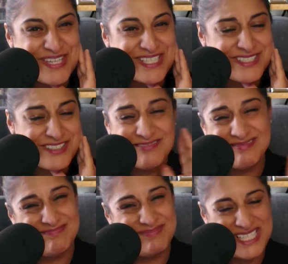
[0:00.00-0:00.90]
So
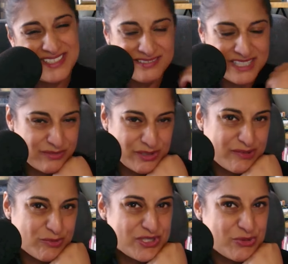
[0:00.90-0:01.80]
yeah,
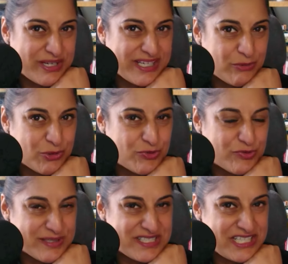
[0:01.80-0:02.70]
it was a wake-up call
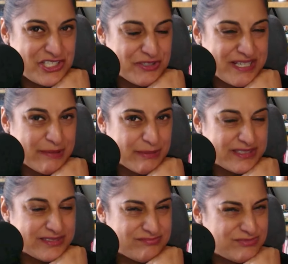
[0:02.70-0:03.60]
for my stationery
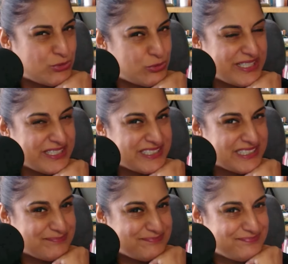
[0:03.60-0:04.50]
habit. It's weird, isn't it?